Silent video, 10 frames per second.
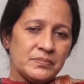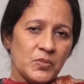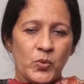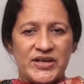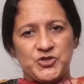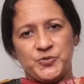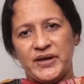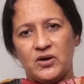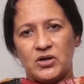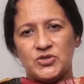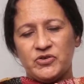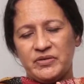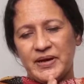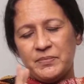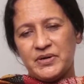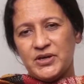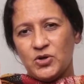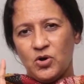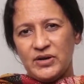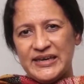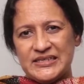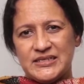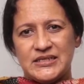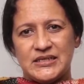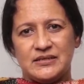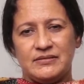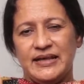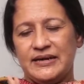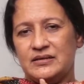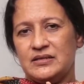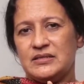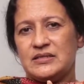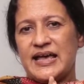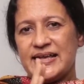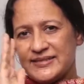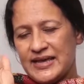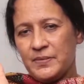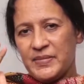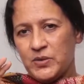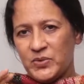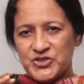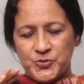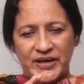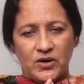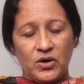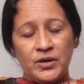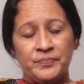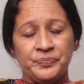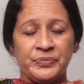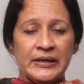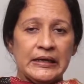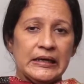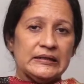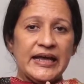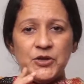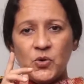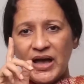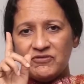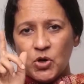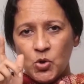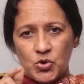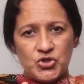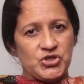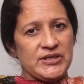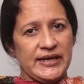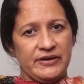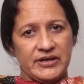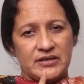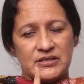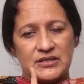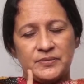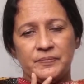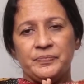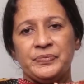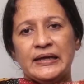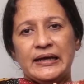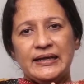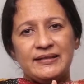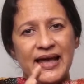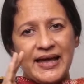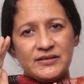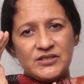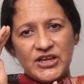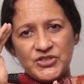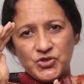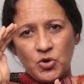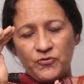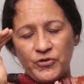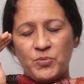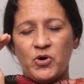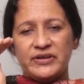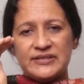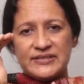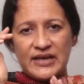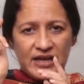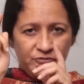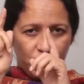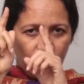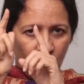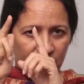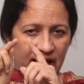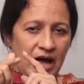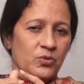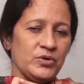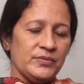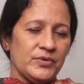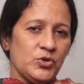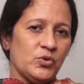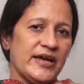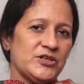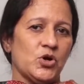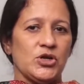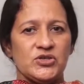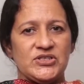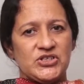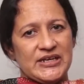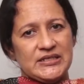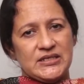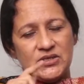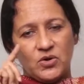West Bengal. So remember your east, that is Assam and West Bengal. Then you have your coastal areas. In that, just go from Orissa, if you go down, you get all your states.